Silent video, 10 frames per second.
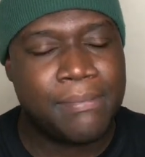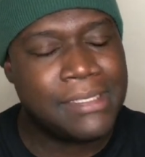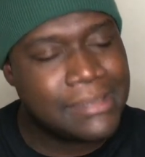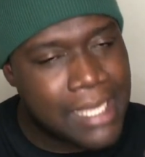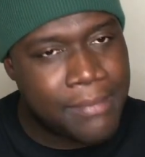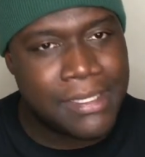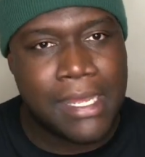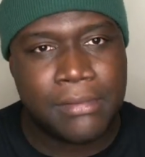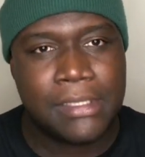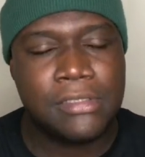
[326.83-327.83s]
Please comment
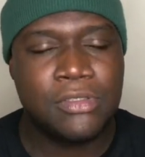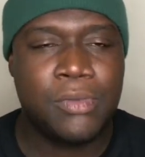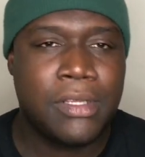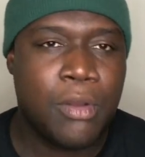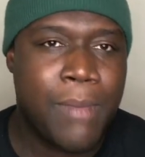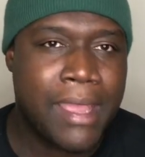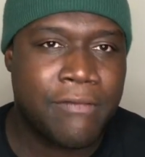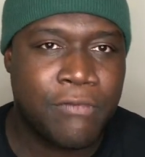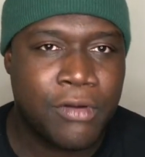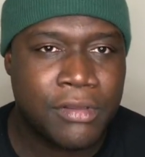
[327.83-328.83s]
down below so we can go back and
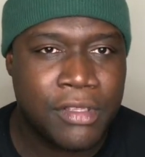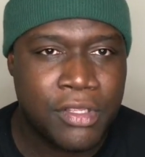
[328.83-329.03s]
forth.